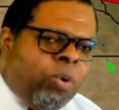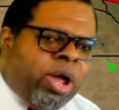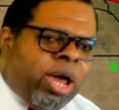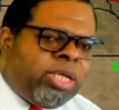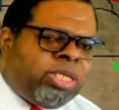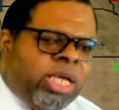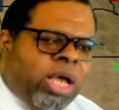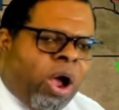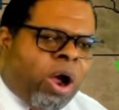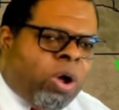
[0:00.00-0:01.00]
We're going to
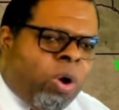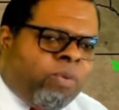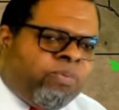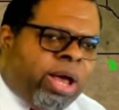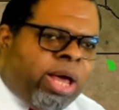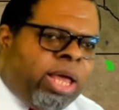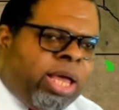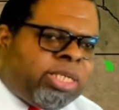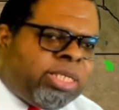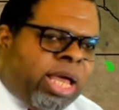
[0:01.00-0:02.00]
see our cold front
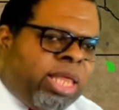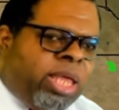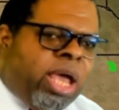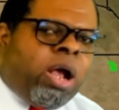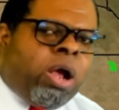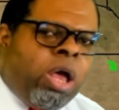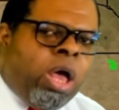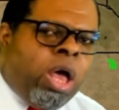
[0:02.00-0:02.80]
extend there.